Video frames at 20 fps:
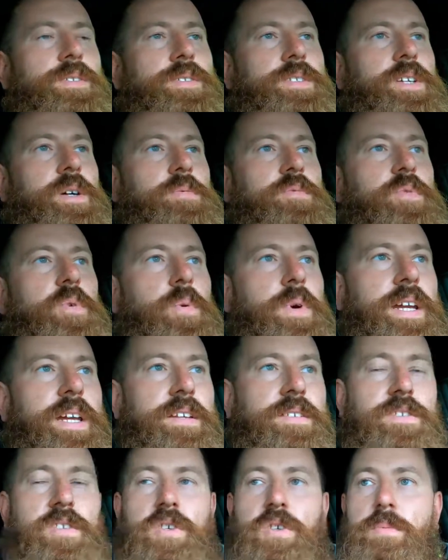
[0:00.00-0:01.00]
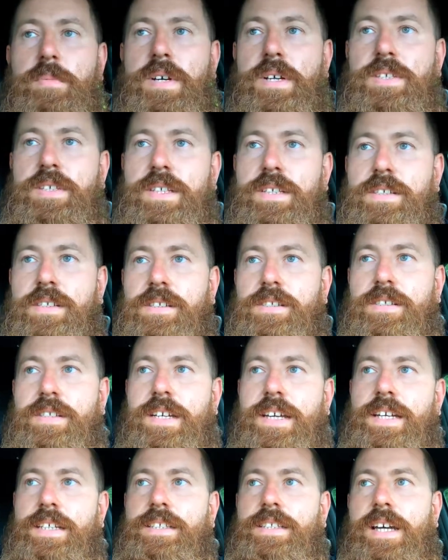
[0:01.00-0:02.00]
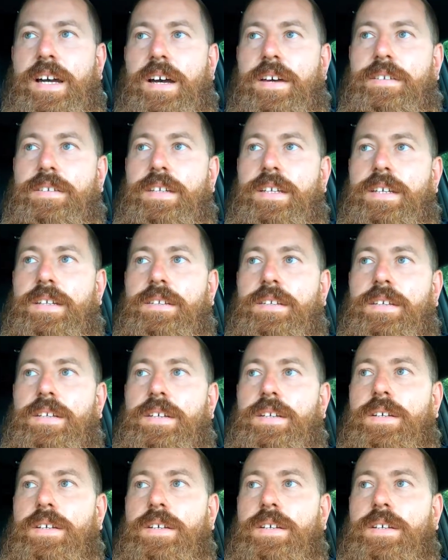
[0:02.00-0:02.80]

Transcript: so before we get too much into today's content,